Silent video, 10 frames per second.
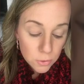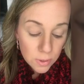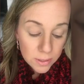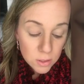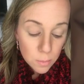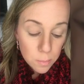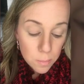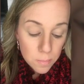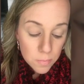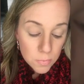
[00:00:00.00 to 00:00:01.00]
I'm gonna do that
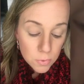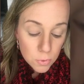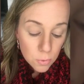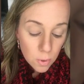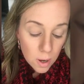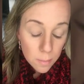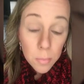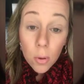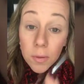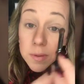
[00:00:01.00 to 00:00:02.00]
to
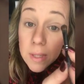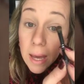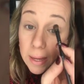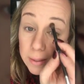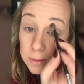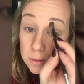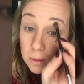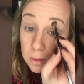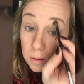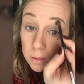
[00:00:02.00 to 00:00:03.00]
both
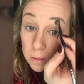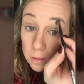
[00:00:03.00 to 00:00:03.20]
sides.